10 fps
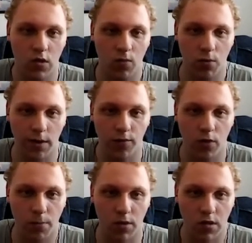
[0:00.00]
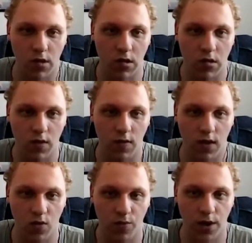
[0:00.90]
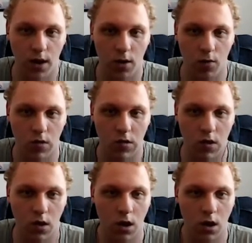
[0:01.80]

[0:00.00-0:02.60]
my thought process is in these videos.